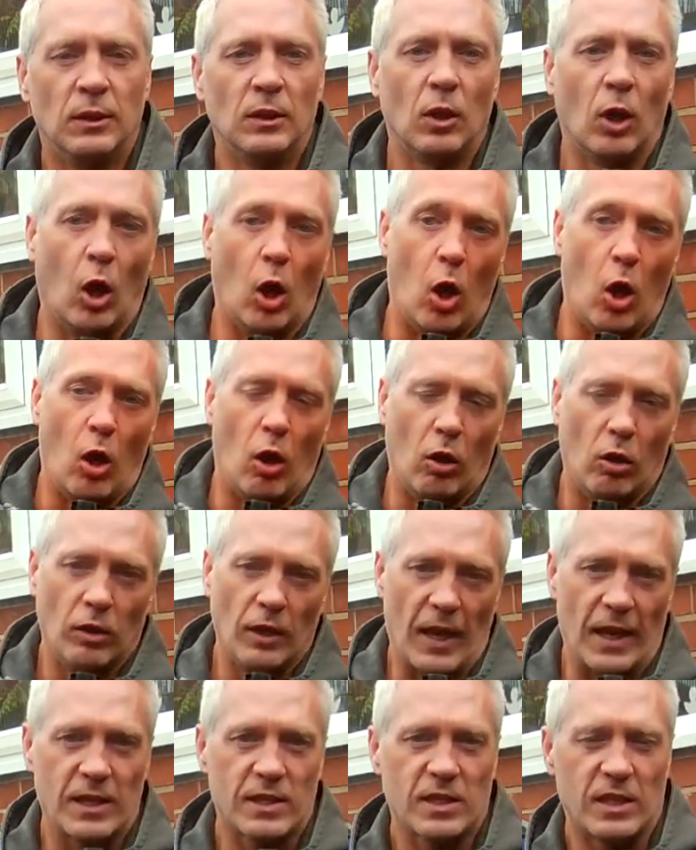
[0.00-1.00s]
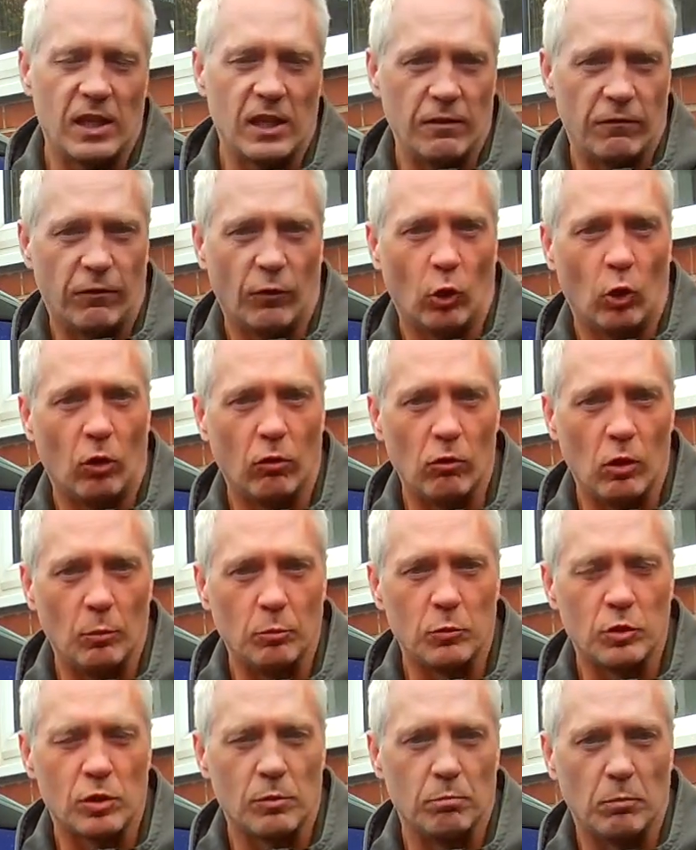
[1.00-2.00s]
or ST
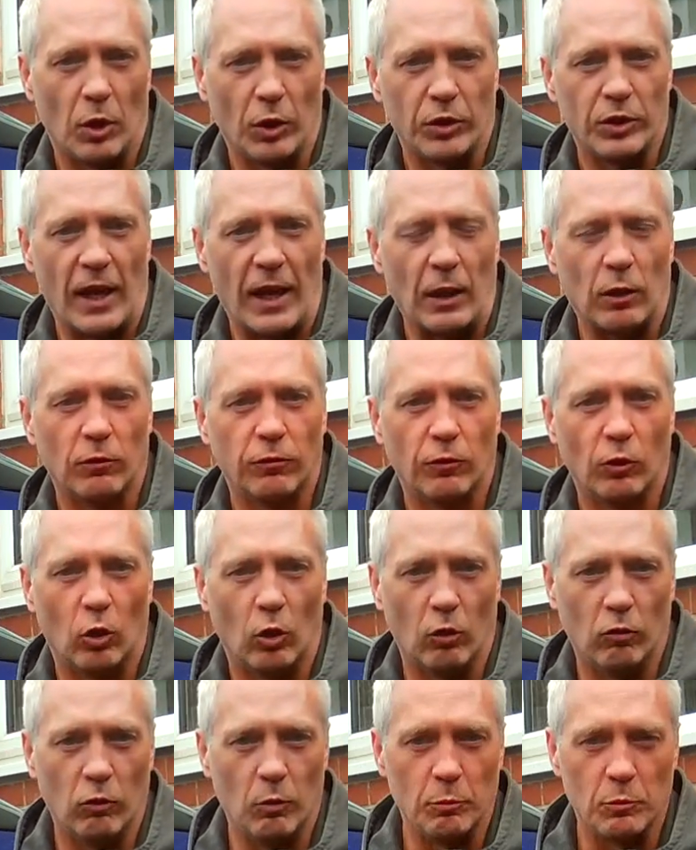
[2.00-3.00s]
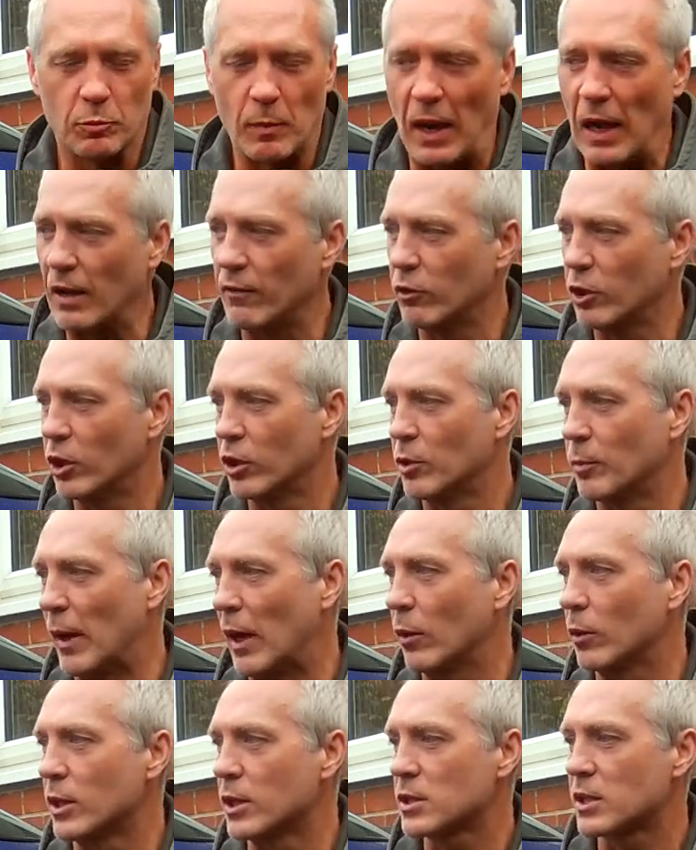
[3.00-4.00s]
forums and Mondeo forums might have heard
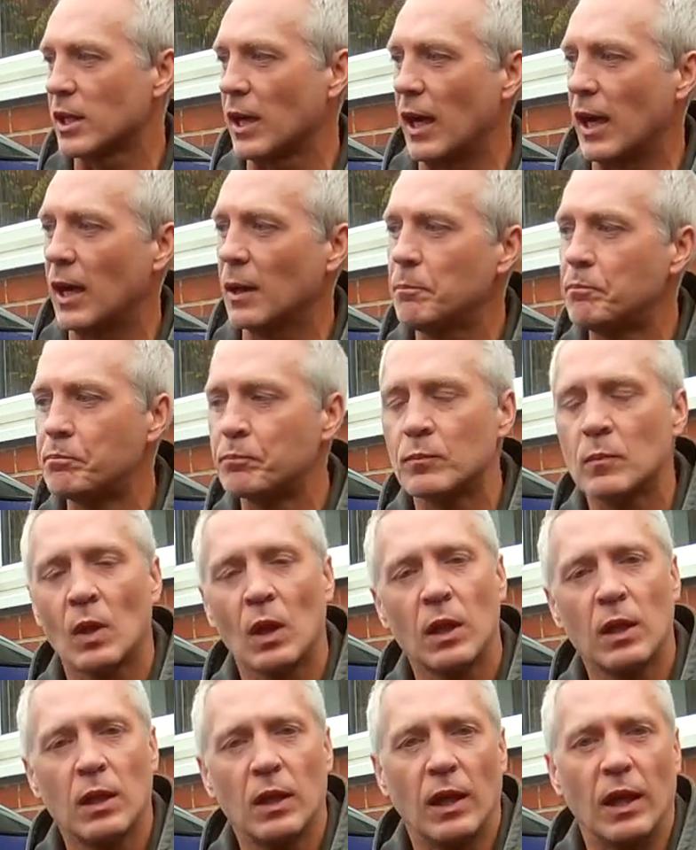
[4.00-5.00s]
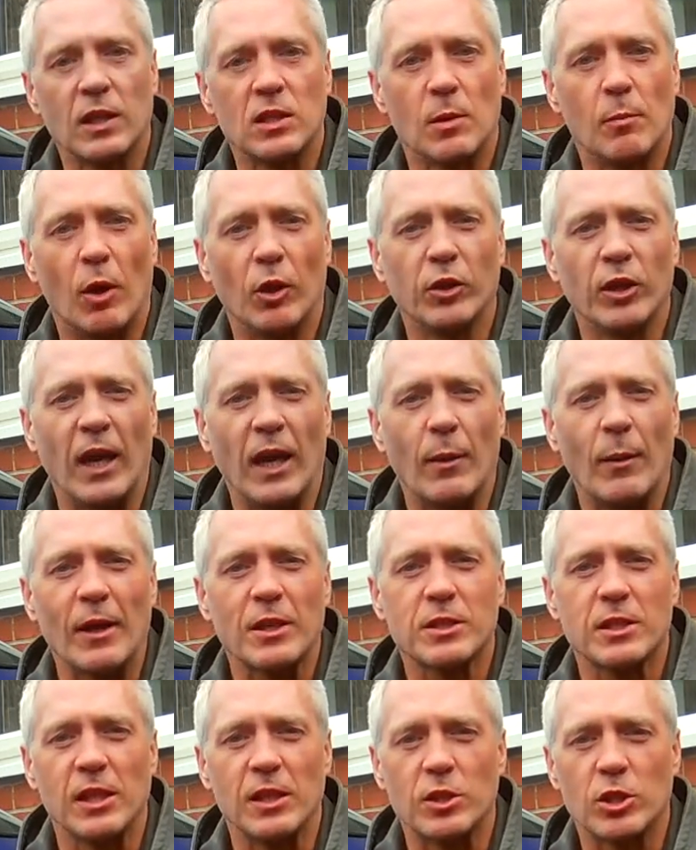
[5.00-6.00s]
about this car. It's a Mondeo
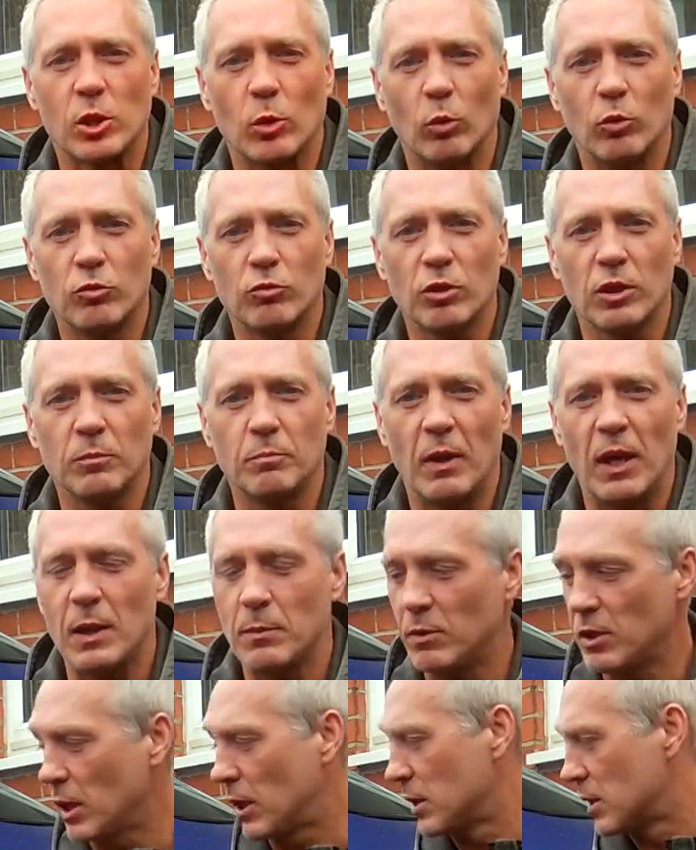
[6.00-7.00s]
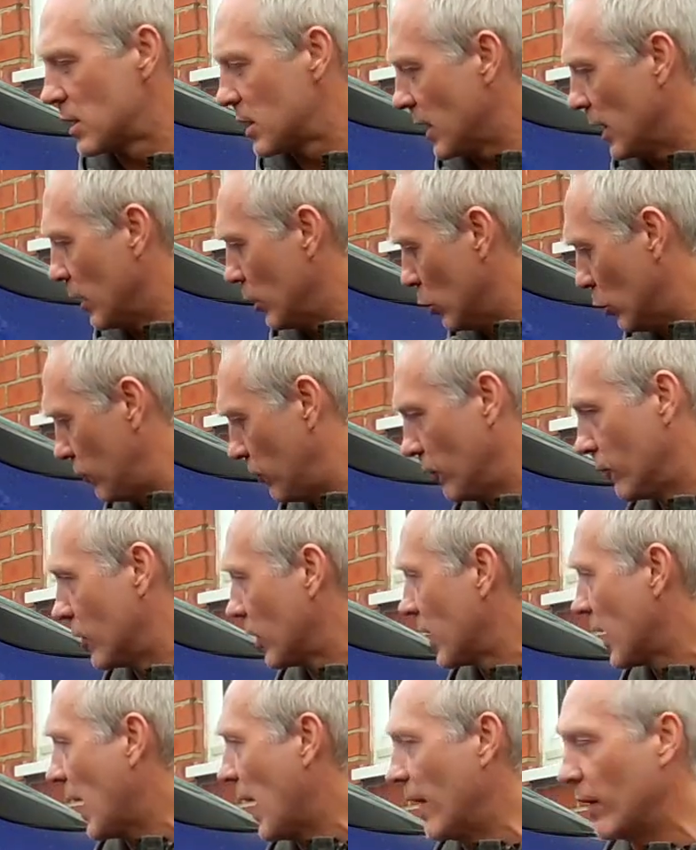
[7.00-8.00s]
ST200. Maybe you can see enough of the
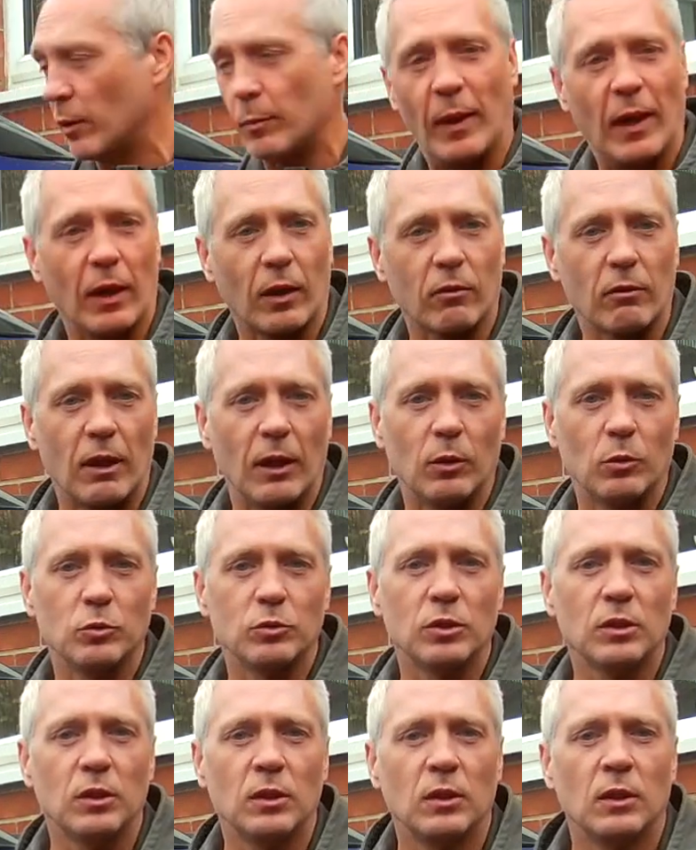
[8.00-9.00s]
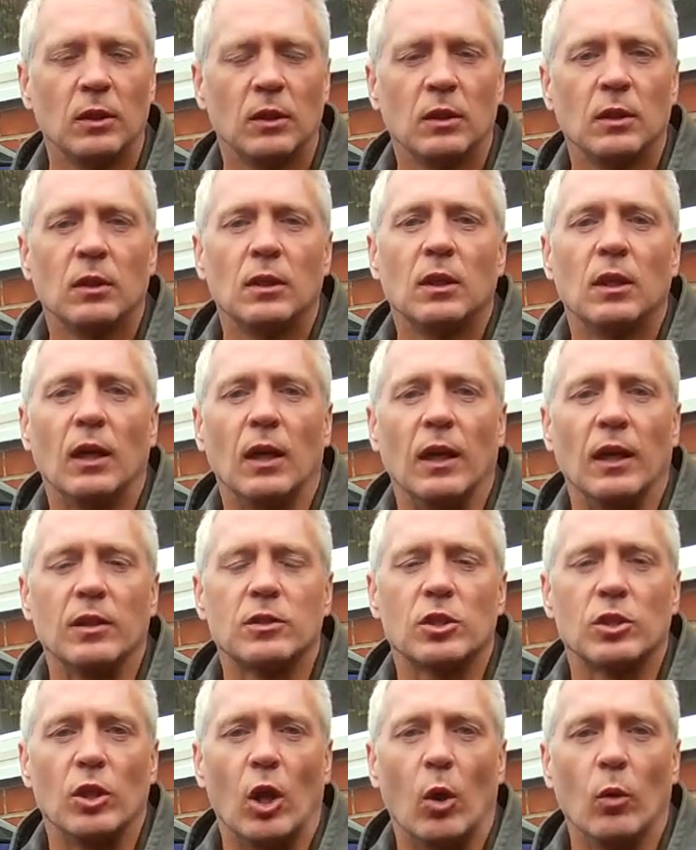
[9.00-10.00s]
car in the background
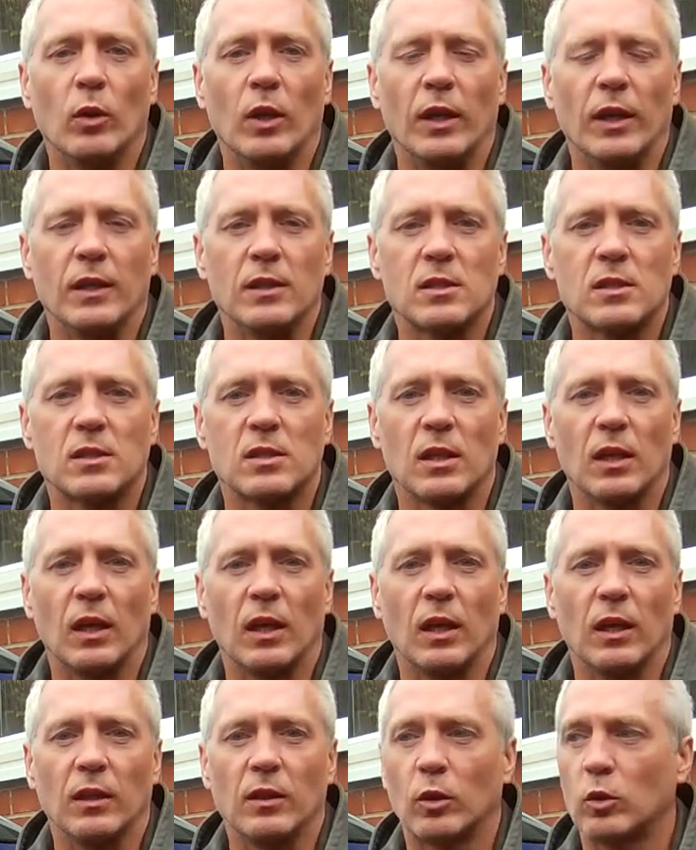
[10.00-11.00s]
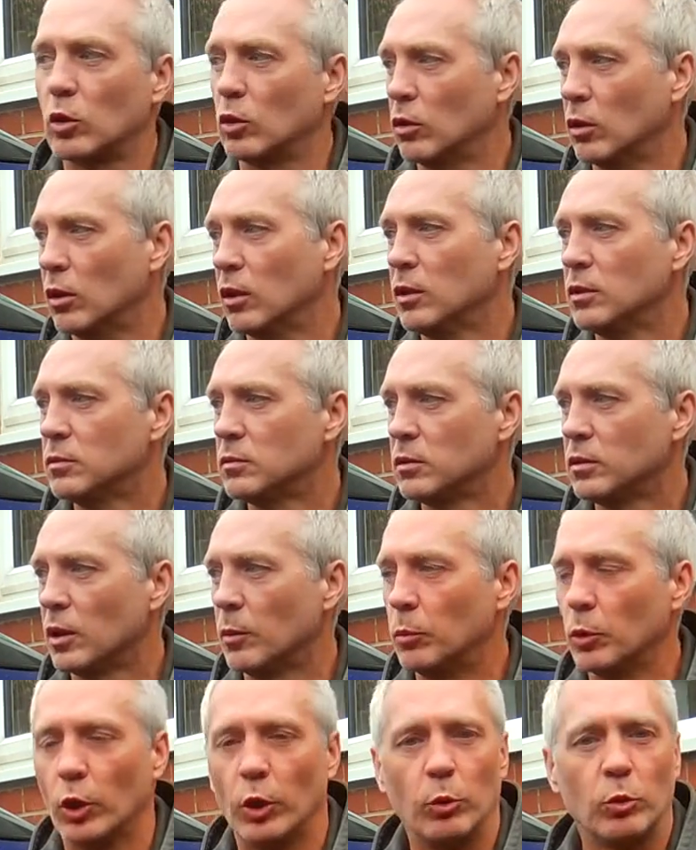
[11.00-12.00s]
to know that it's
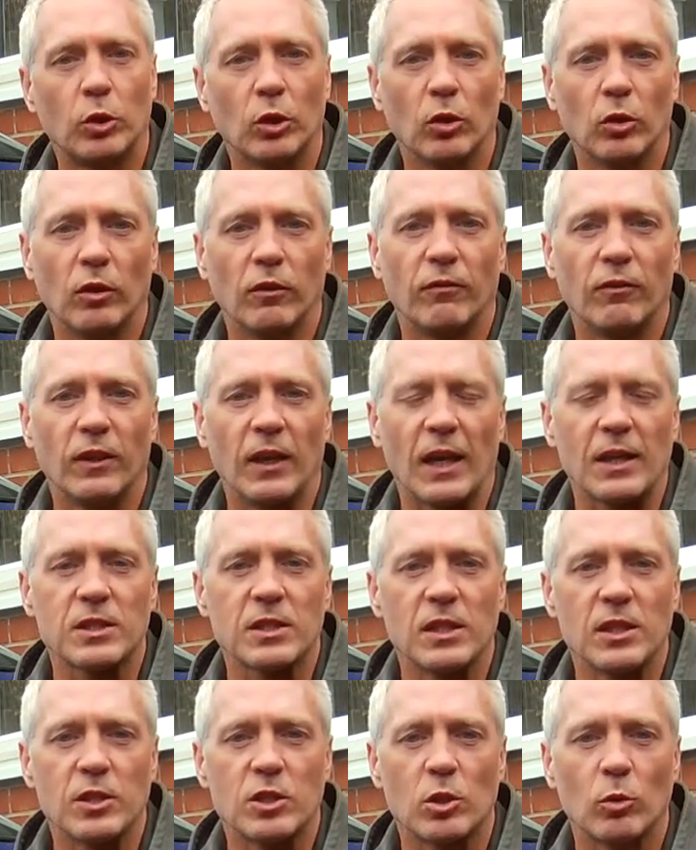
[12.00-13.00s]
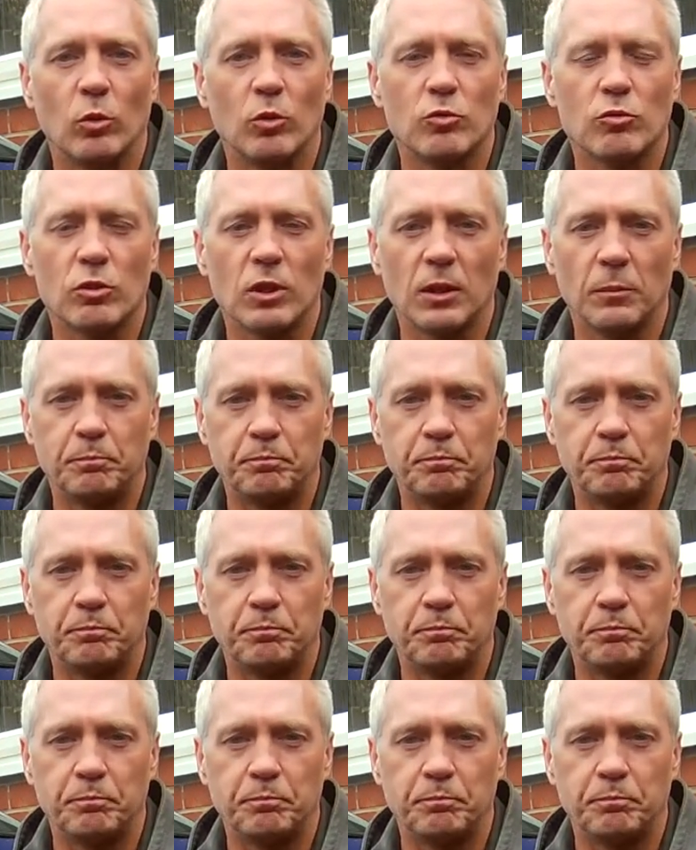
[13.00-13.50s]
the blue colour for the ST200.